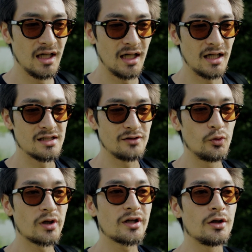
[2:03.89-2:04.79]
and then
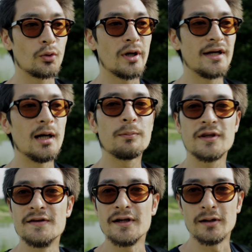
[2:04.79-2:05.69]
working your way up
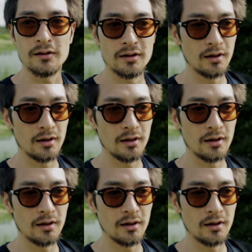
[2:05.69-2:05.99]
to there.